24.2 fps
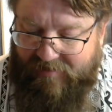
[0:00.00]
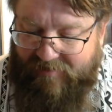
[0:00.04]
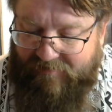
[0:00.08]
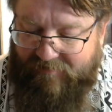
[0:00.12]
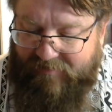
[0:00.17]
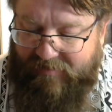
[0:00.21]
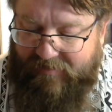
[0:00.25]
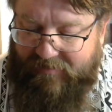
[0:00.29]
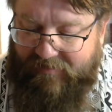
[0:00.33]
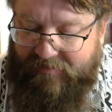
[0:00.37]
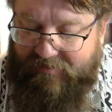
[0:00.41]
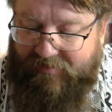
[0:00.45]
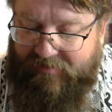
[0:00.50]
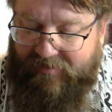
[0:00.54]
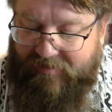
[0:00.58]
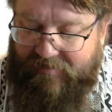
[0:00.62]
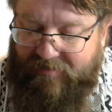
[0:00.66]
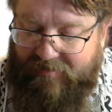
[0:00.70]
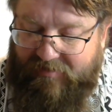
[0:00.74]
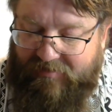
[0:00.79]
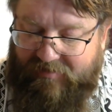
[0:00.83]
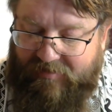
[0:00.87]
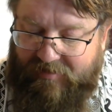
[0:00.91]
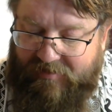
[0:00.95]

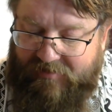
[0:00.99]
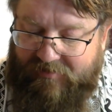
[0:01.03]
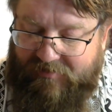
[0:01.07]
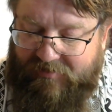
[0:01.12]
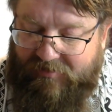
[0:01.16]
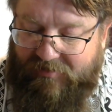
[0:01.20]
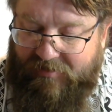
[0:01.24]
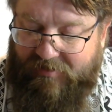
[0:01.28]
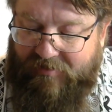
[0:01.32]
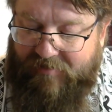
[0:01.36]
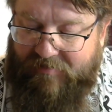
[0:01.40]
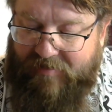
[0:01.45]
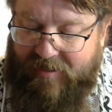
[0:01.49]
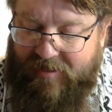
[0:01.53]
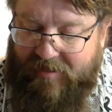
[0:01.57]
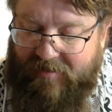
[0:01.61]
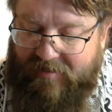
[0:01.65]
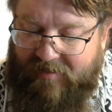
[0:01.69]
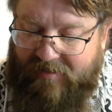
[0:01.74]
Realistically, so, right?